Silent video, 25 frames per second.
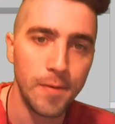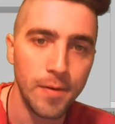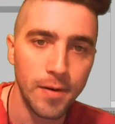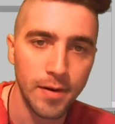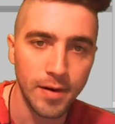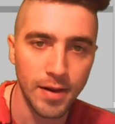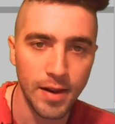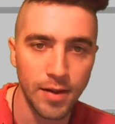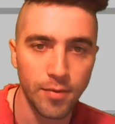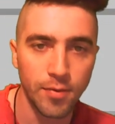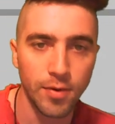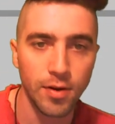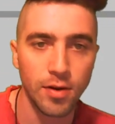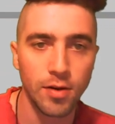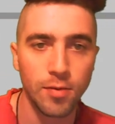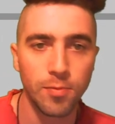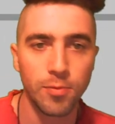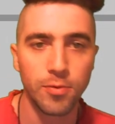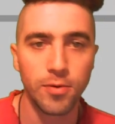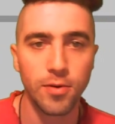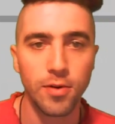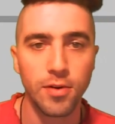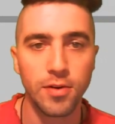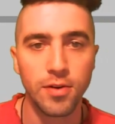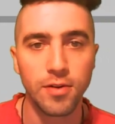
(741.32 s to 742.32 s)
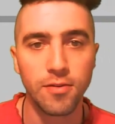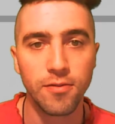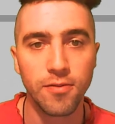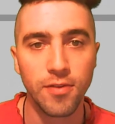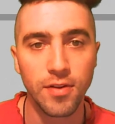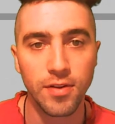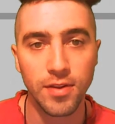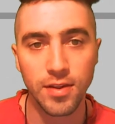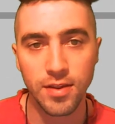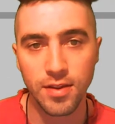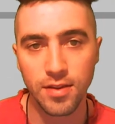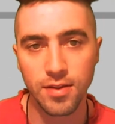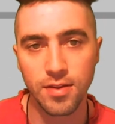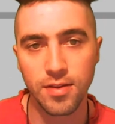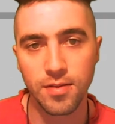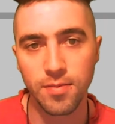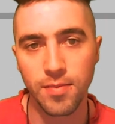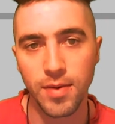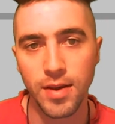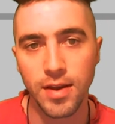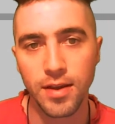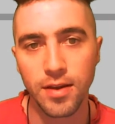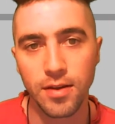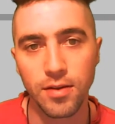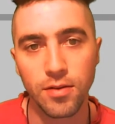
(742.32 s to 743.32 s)
here we're going to put on, this is to
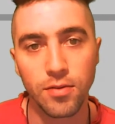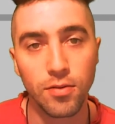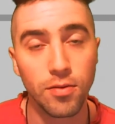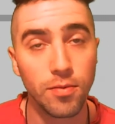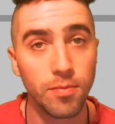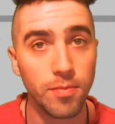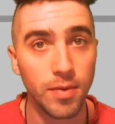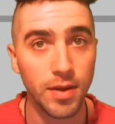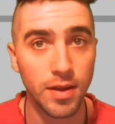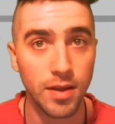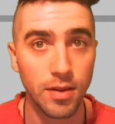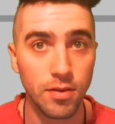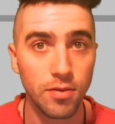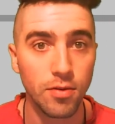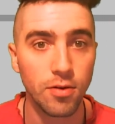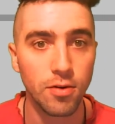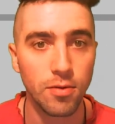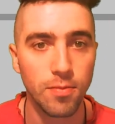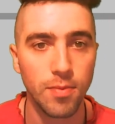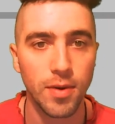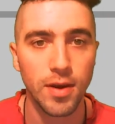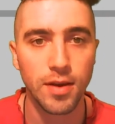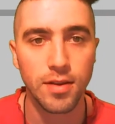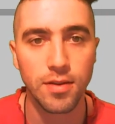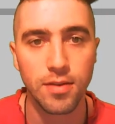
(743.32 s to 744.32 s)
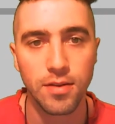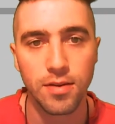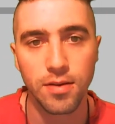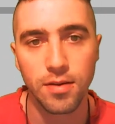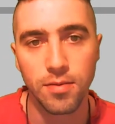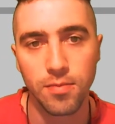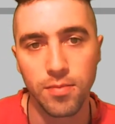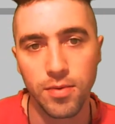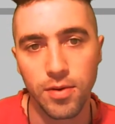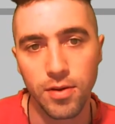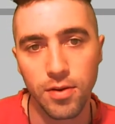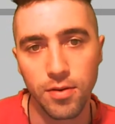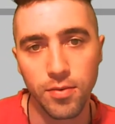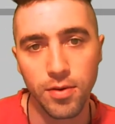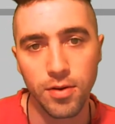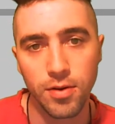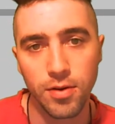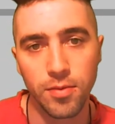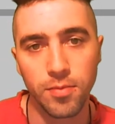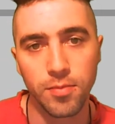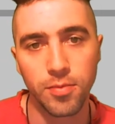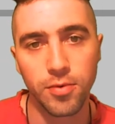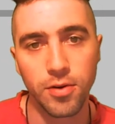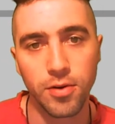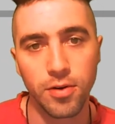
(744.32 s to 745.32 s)
make it, make it log back to the computer. We're going
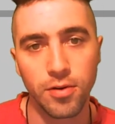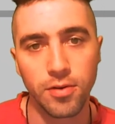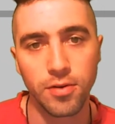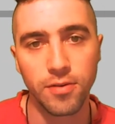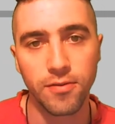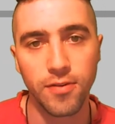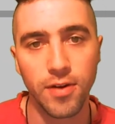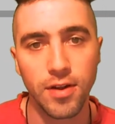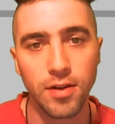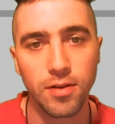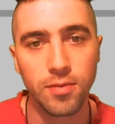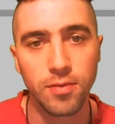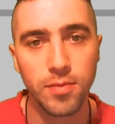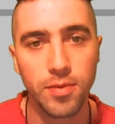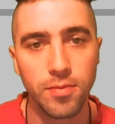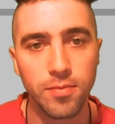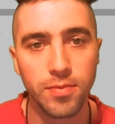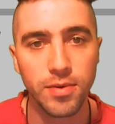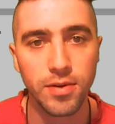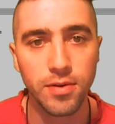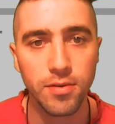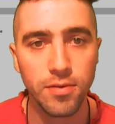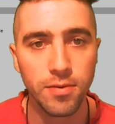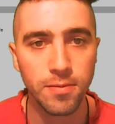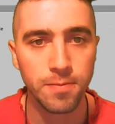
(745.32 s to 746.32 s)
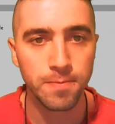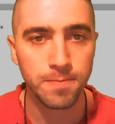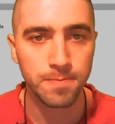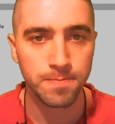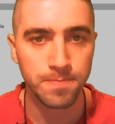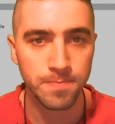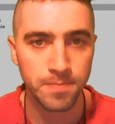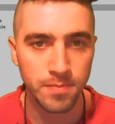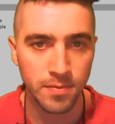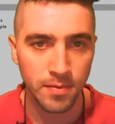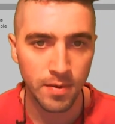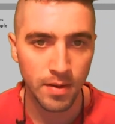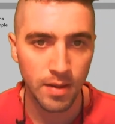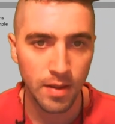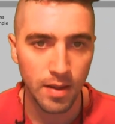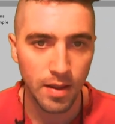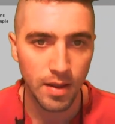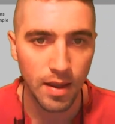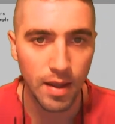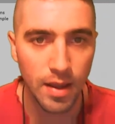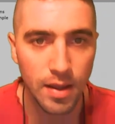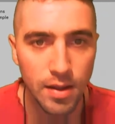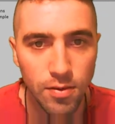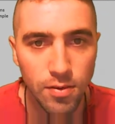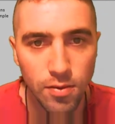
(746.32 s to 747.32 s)
to put on development build
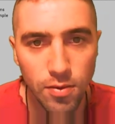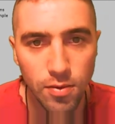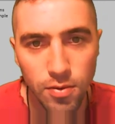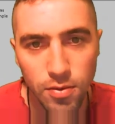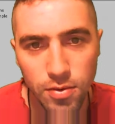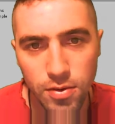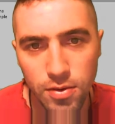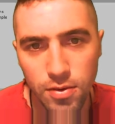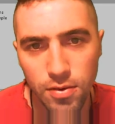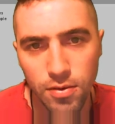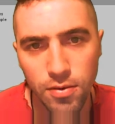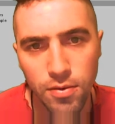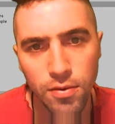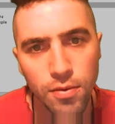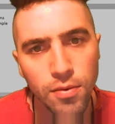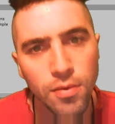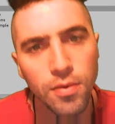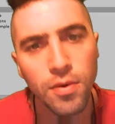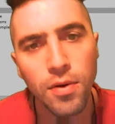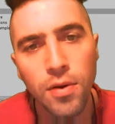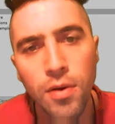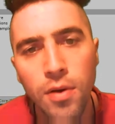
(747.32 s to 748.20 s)
and also